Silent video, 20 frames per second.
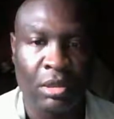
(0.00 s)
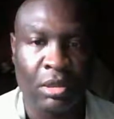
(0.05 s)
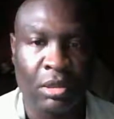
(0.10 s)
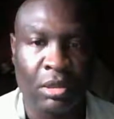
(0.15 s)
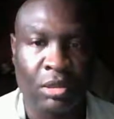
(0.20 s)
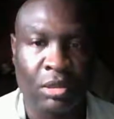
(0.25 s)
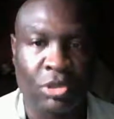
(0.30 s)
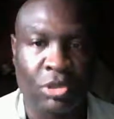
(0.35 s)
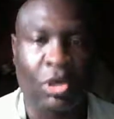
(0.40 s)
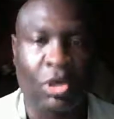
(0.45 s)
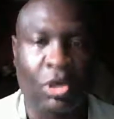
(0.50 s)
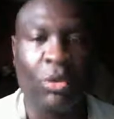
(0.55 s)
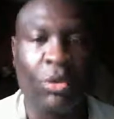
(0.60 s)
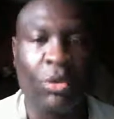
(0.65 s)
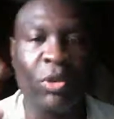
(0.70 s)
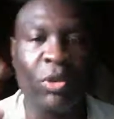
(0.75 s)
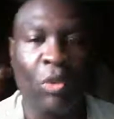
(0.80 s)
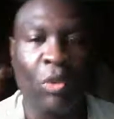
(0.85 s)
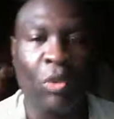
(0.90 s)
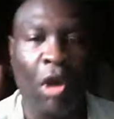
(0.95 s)
So we
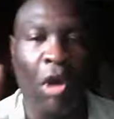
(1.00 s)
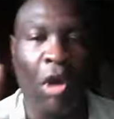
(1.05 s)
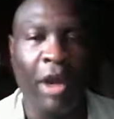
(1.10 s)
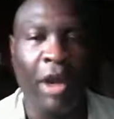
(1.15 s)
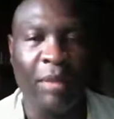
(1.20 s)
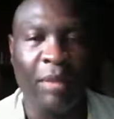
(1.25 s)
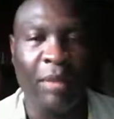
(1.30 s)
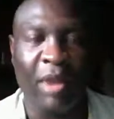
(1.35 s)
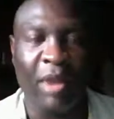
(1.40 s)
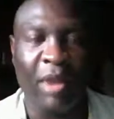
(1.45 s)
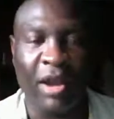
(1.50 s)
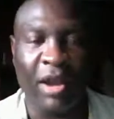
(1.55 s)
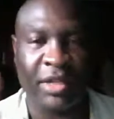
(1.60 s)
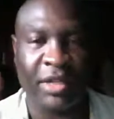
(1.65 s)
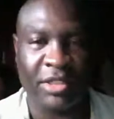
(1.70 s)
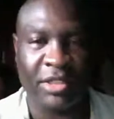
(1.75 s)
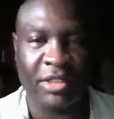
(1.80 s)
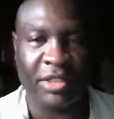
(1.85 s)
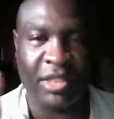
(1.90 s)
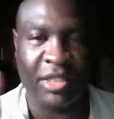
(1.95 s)
warn
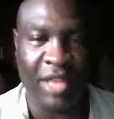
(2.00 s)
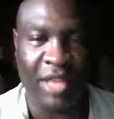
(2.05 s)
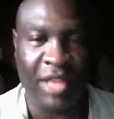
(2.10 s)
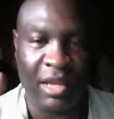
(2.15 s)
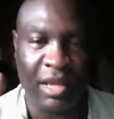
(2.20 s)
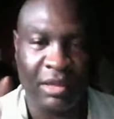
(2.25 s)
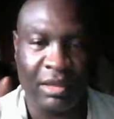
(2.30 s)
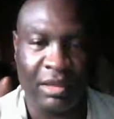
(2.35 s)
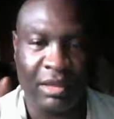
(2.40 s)
America today,